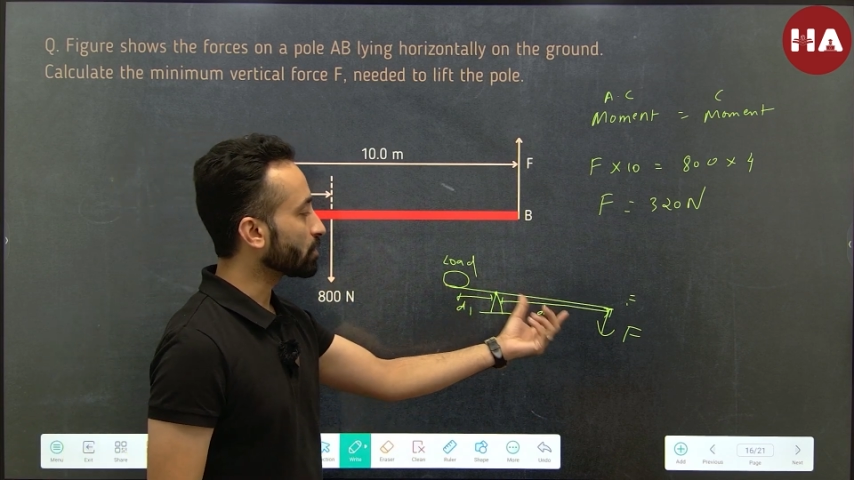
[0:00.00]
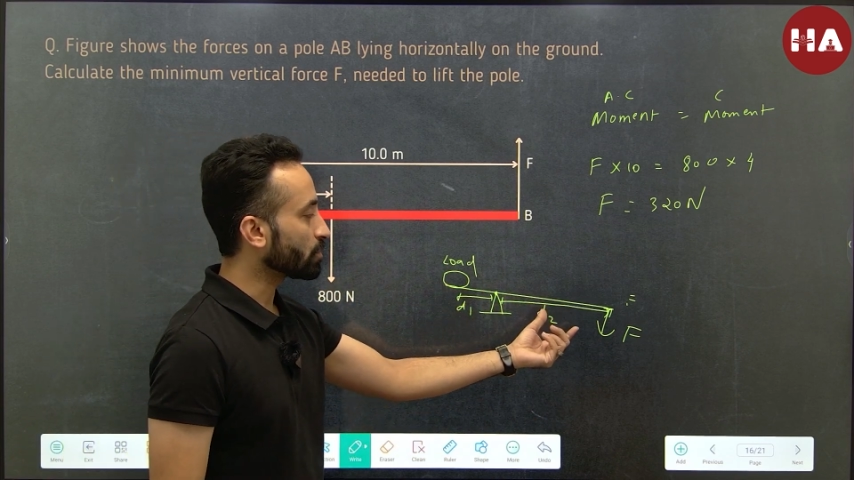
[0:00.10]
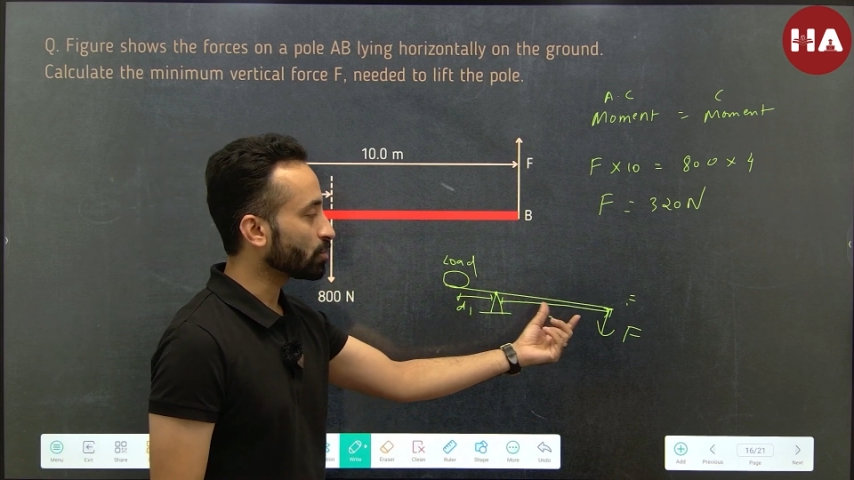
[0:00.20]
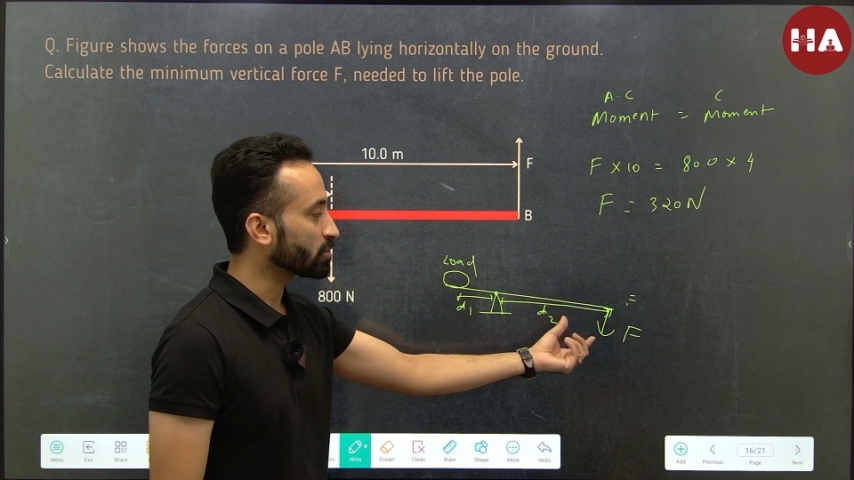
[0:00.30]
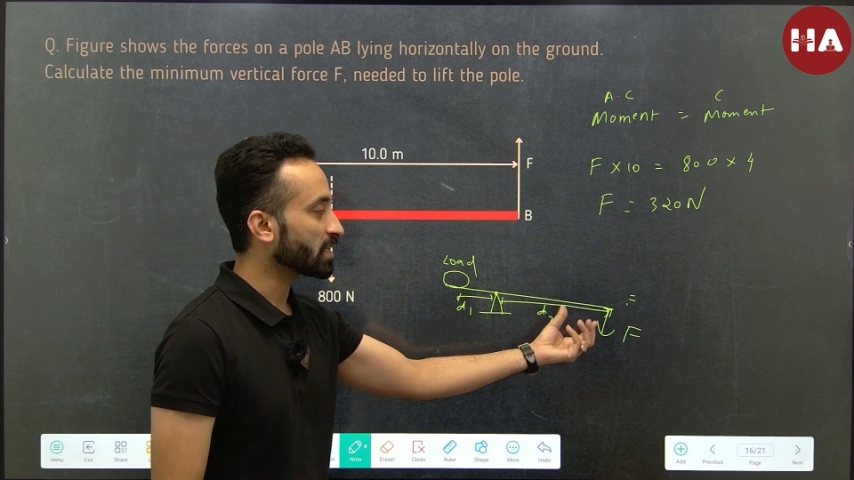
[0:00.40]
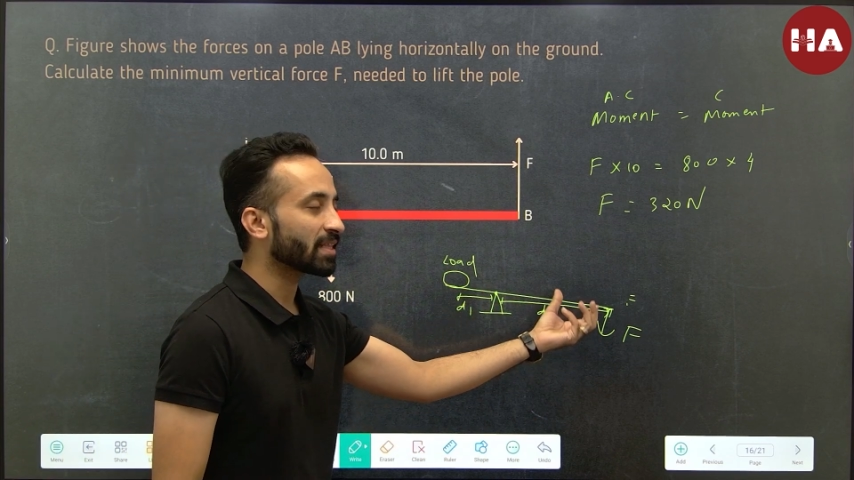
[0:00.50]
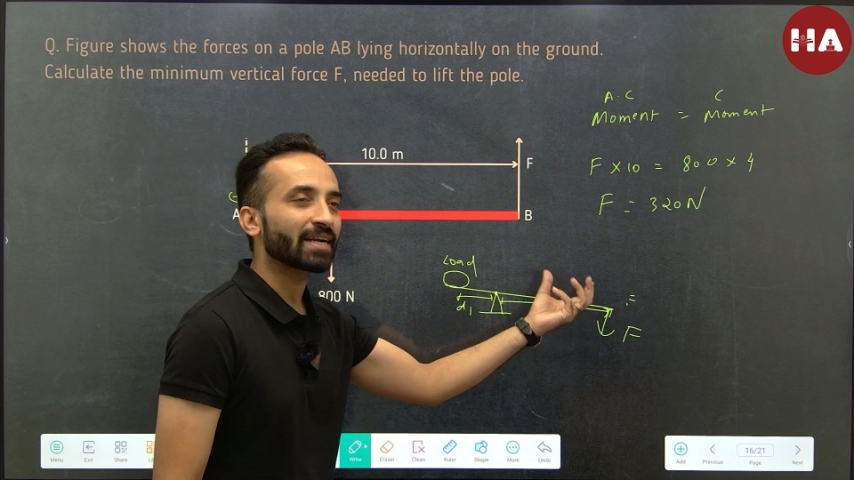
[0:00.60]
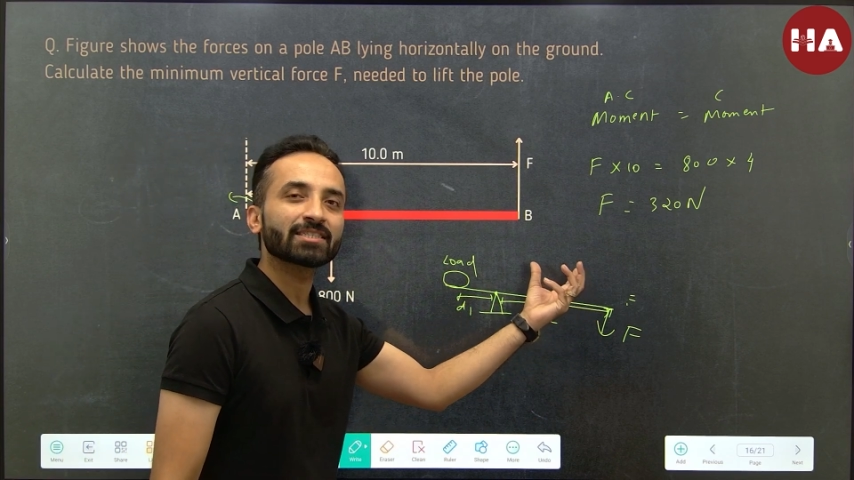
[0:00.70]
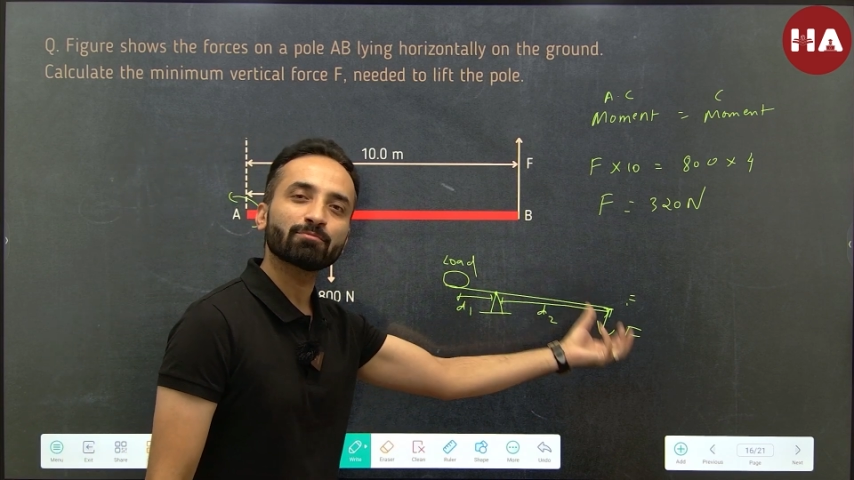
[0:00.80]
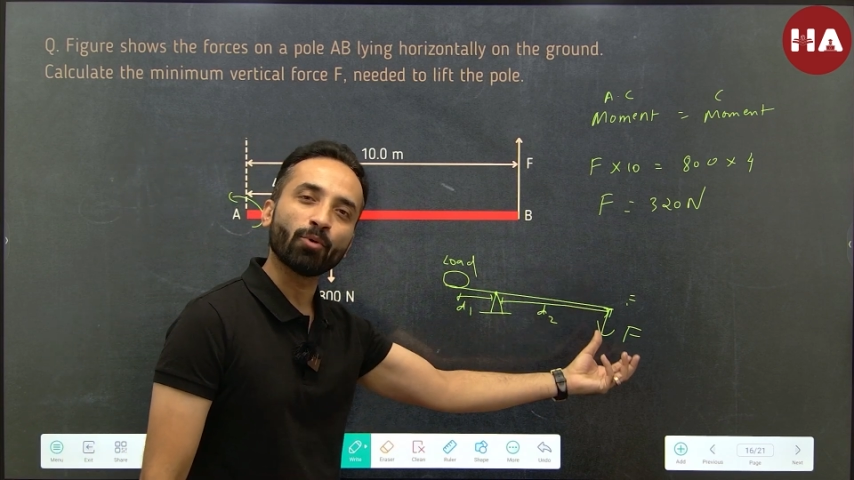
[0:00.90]
using
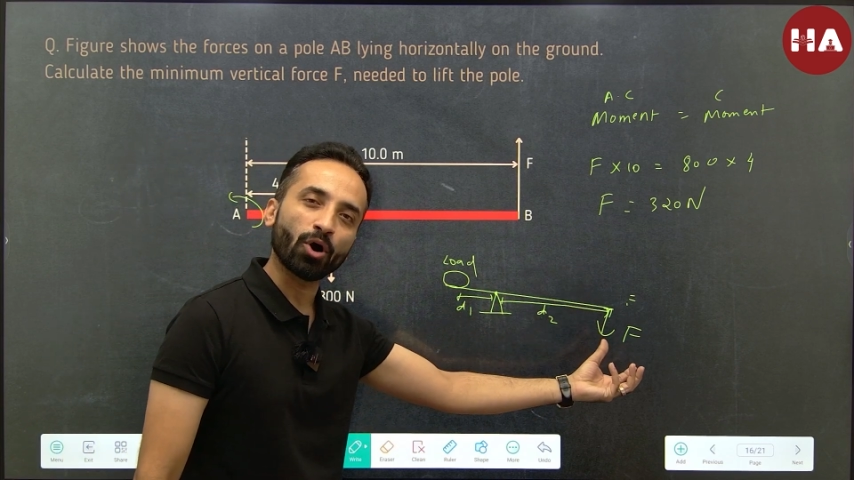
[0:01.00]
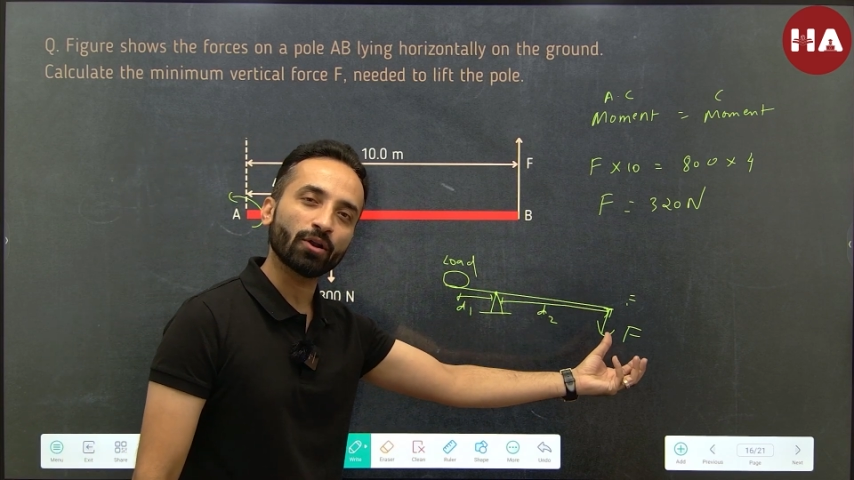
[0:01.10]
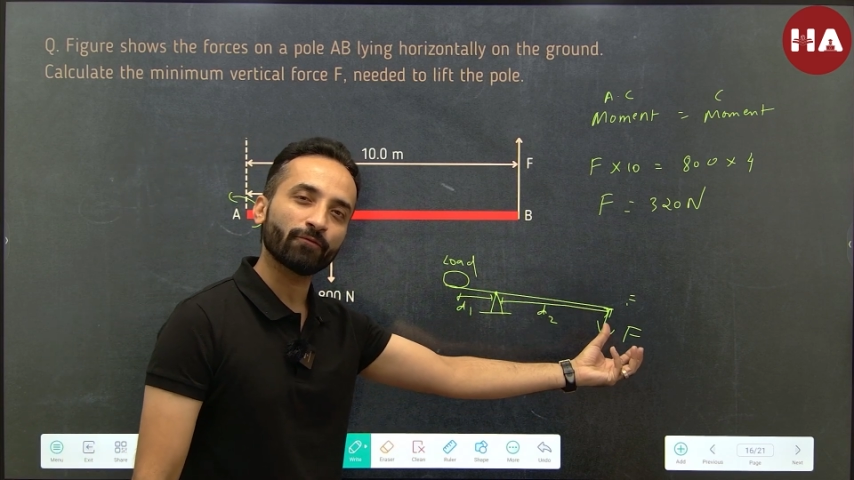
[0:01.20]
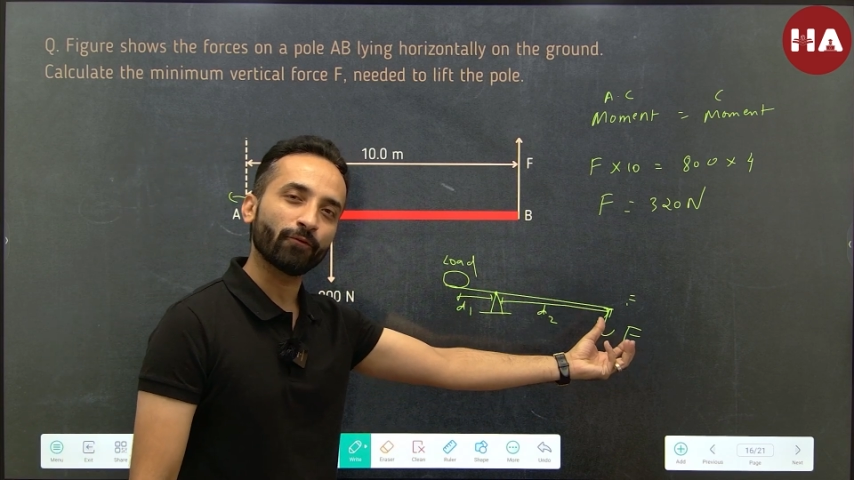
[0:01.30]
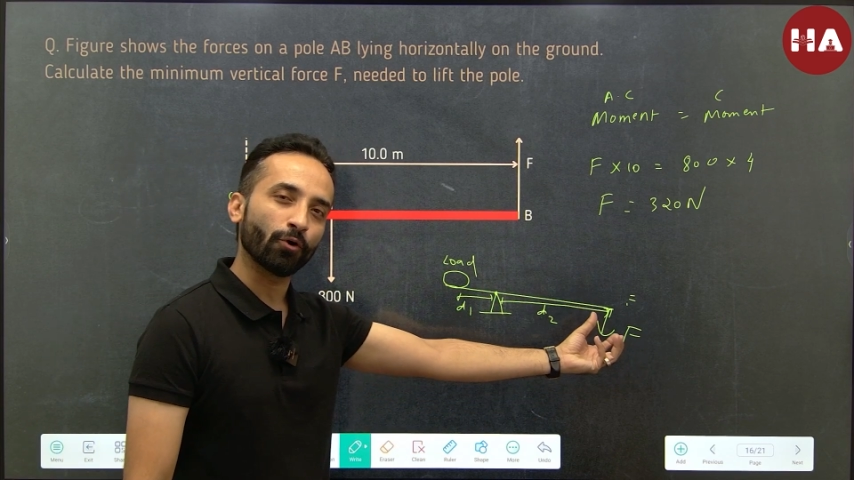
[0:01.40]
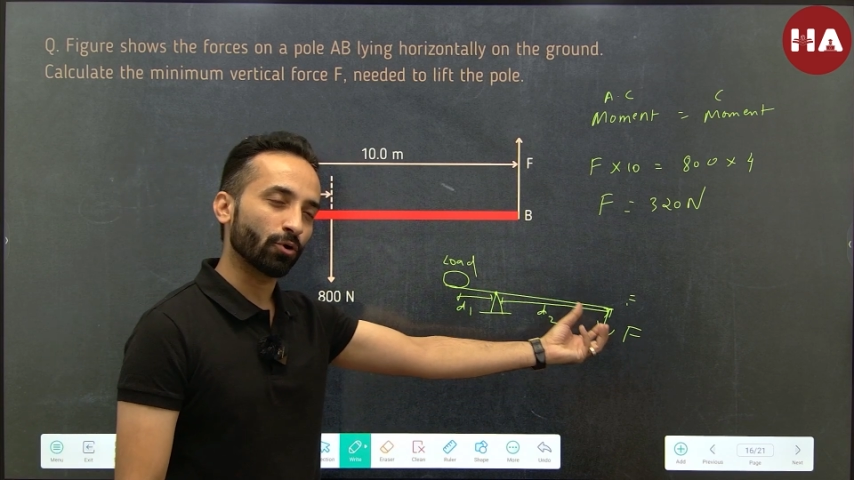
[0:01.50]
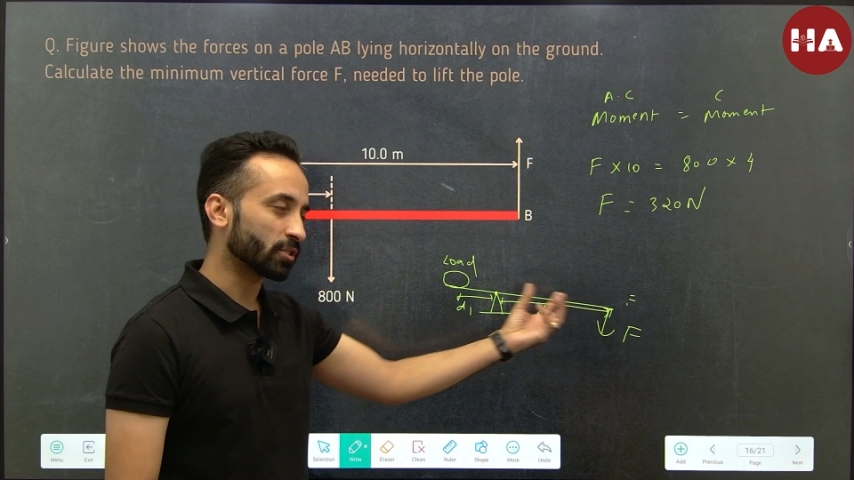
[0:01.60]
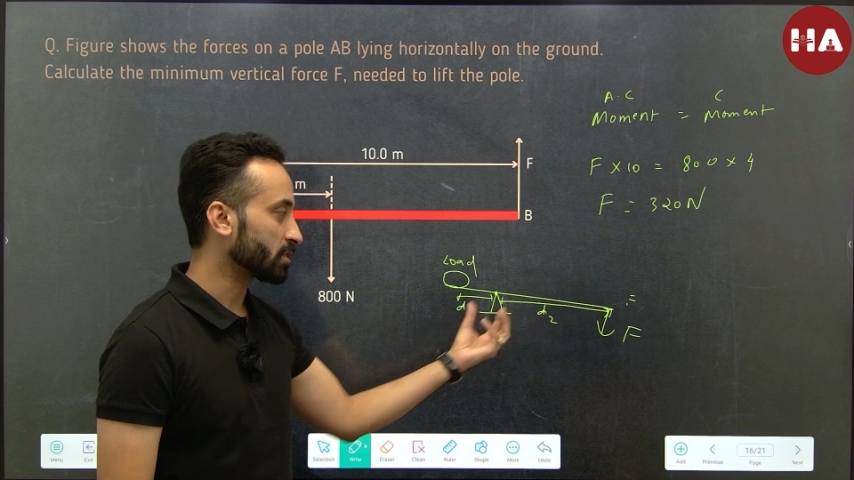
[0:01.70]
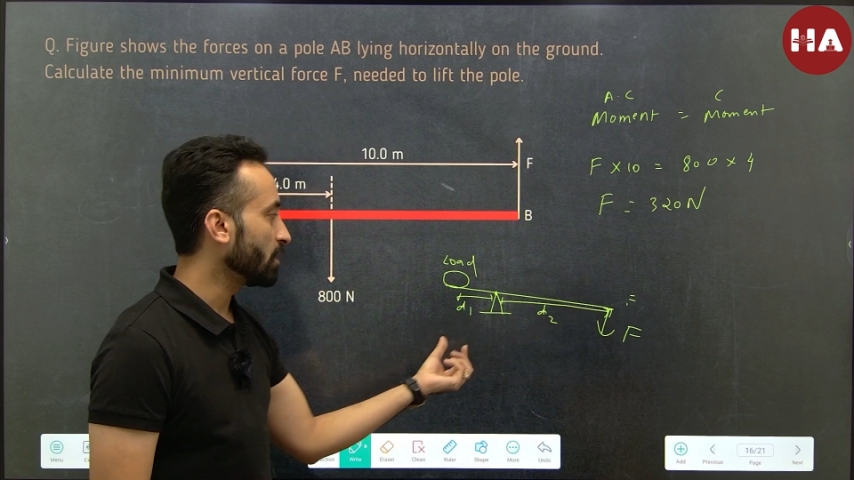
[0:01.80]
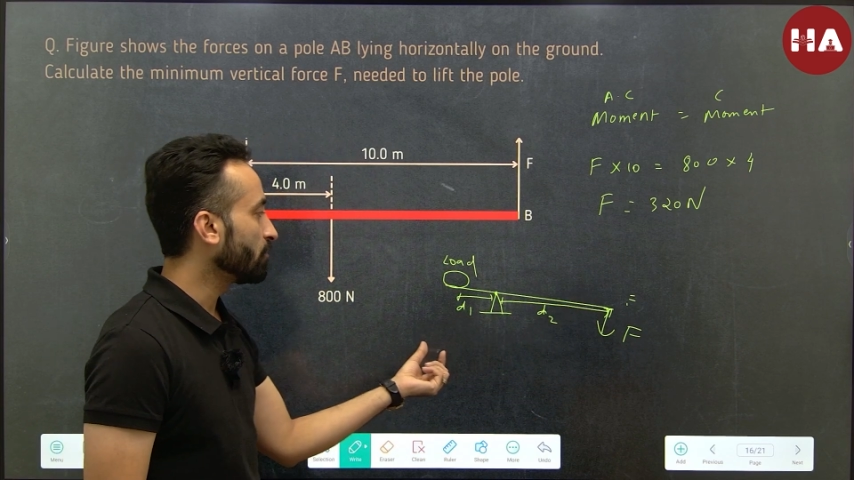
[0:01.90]
that small force